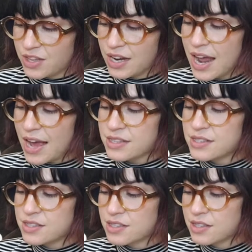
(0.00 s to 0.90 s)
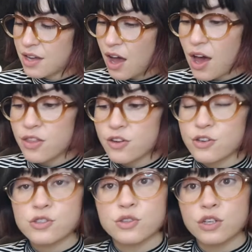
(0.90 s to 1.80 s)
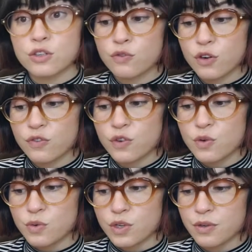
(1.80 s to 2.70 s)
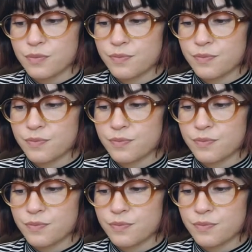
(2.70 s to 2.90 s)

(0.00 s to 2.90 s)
the nests, others looked for food.